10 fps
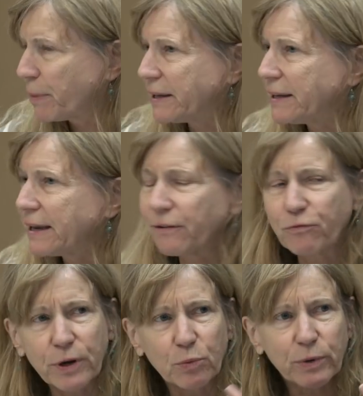But
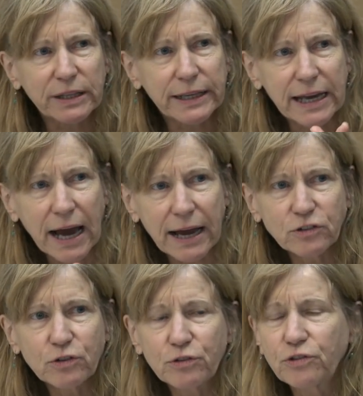if we really
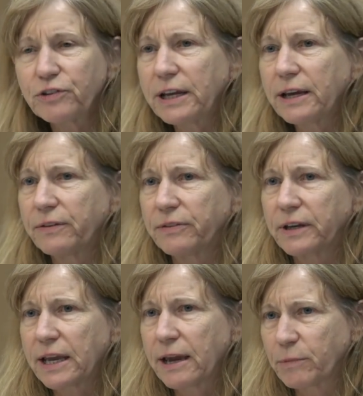
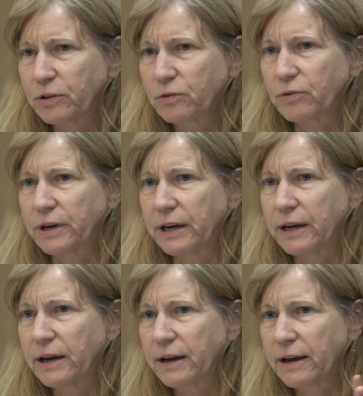understand the
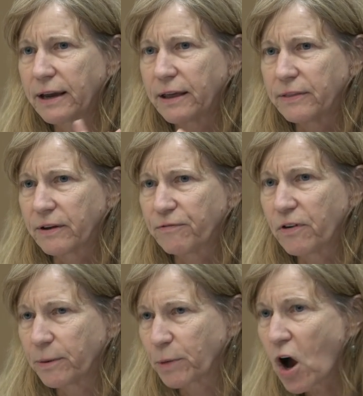chemistry and the
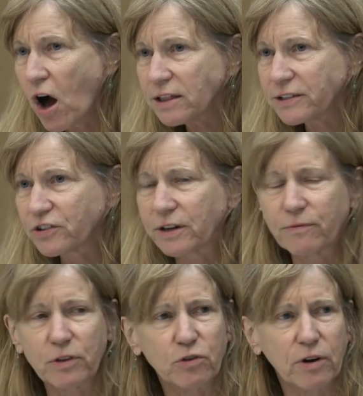pharmacology
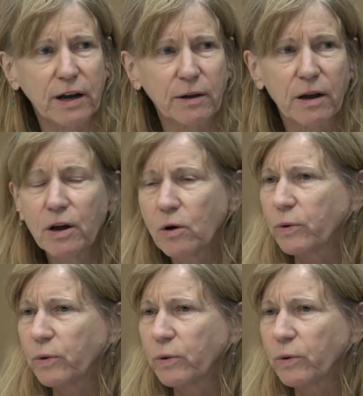of the drug,